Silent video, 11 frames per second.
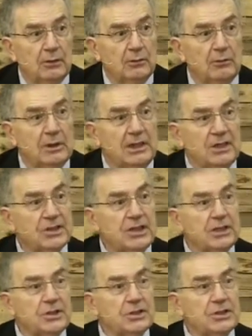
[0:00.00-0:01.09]
Well, he
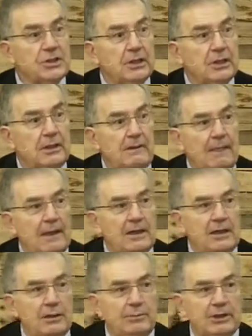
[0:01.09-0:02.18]
says,
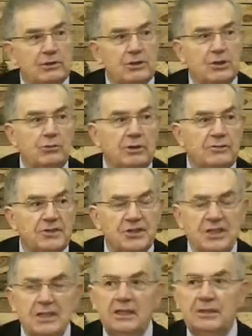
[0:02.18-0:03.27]
Because you have
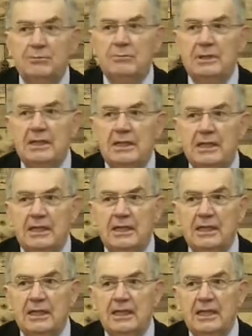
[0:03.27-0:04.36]
seen him
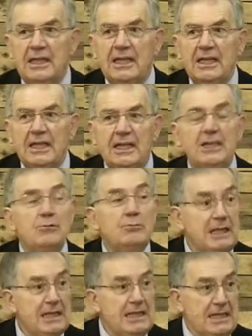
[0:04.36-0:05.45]
in
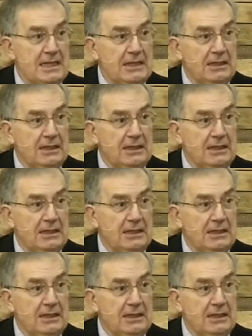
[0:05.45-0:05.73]
me.